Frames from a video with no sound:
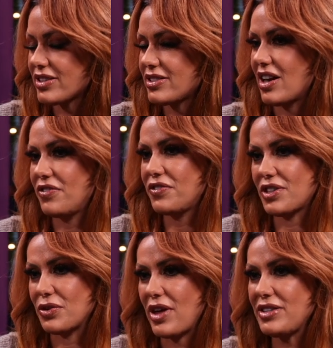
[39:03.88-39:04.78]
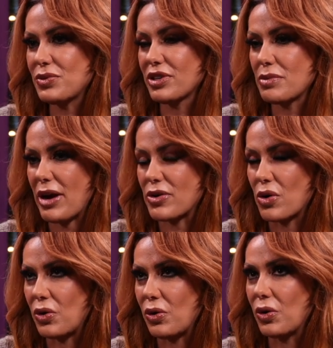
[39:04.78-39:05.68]
stuff. So that's really my
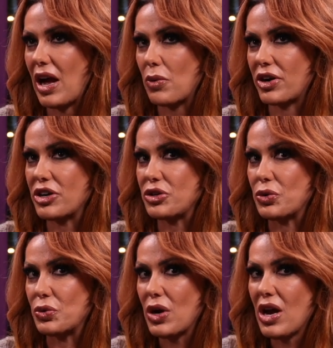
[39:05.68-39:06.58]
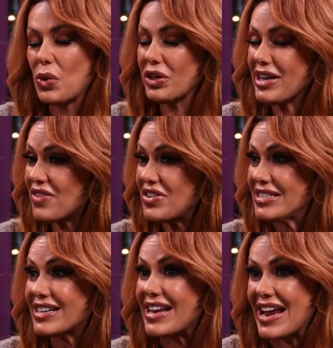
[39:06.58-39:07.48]
goal. I want to do, really haven't
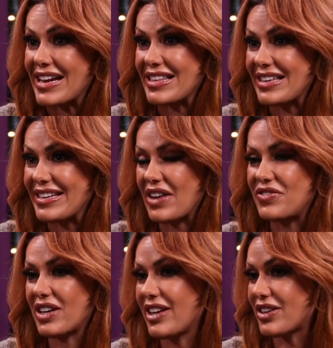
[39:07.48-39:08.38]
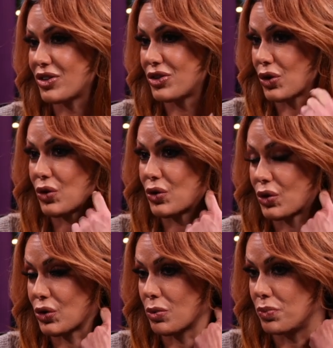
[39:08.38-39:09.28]
done anything. I've done like a
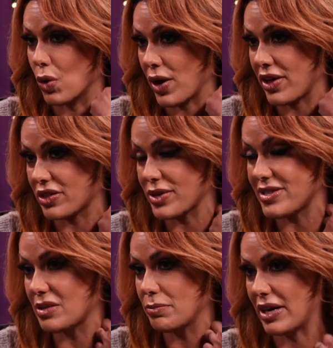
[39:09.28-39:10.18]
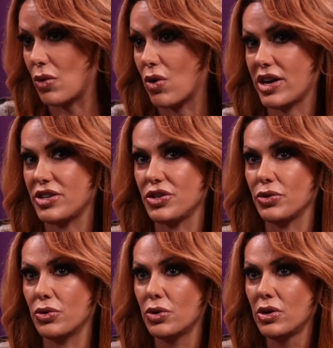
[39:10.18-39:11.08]
girl-boy threesome, but I want to
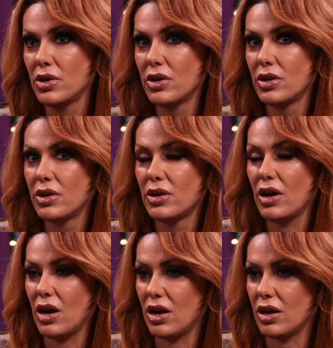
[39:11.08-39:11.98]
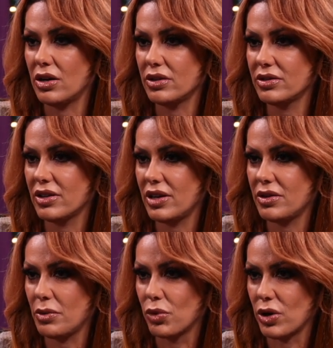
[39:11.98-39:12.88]
do a
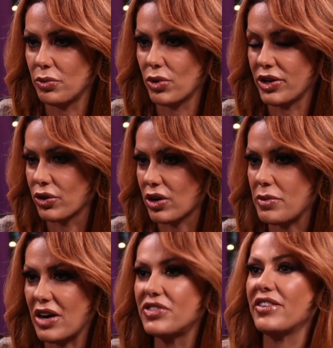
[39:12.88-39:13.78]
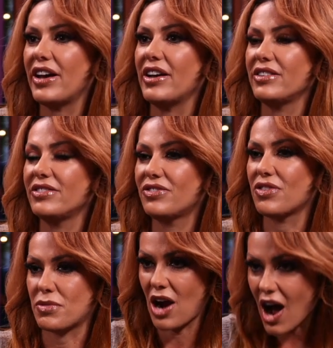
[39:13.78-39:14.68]
boy-girl. I mean, I've done that
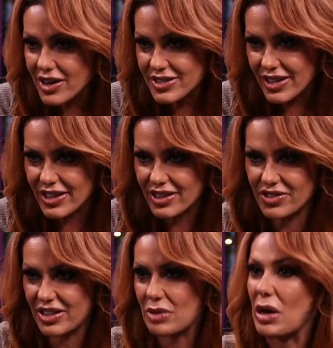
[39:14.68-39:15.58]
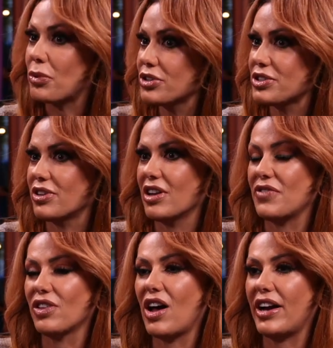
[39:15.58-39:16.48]
from content. I've done that in my personal
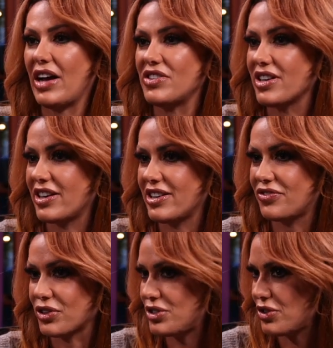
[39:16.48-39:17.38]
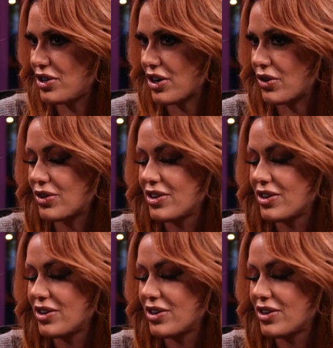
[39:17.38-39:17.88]
life a lot. I haven't done it for studio.